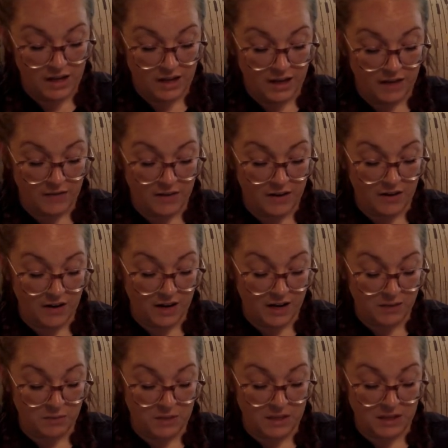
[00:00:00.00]
if there
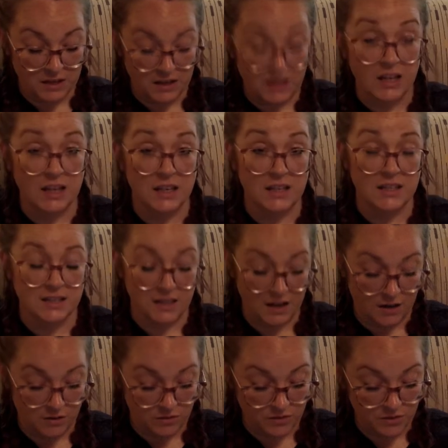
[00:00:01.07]
had been any
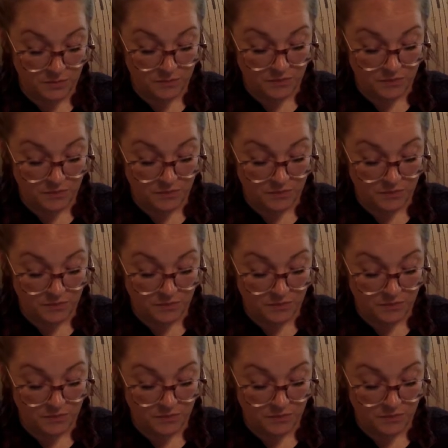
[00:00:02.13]
sound.